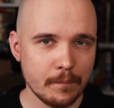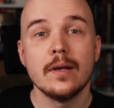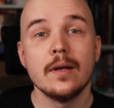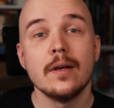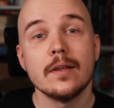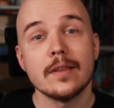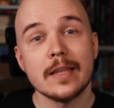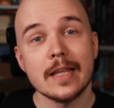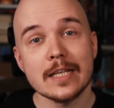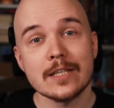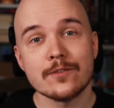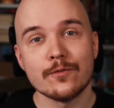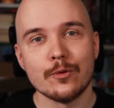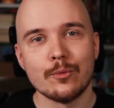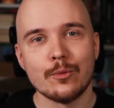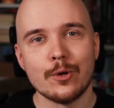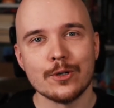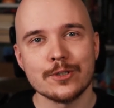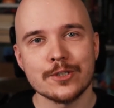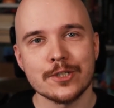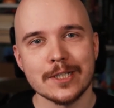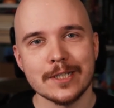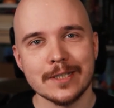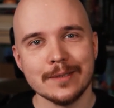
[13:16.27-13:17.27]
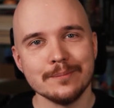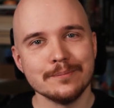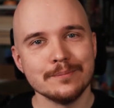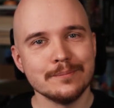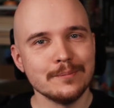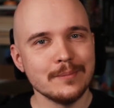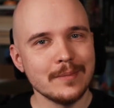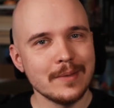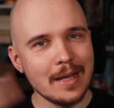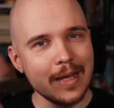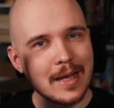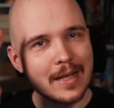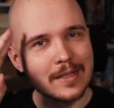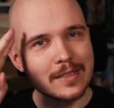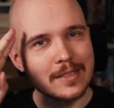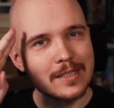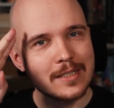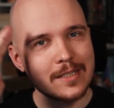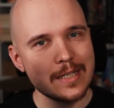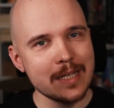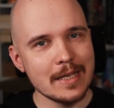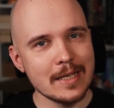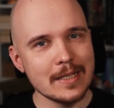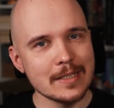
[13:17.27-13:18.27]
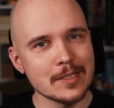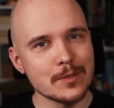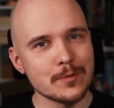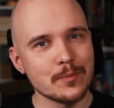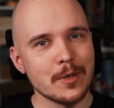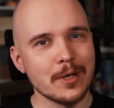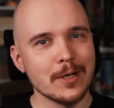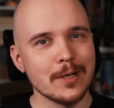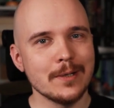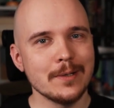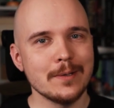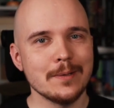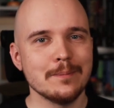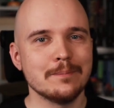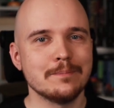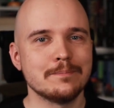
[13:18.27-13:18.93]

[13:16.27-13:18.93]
Thanks for watching, and stay inspired.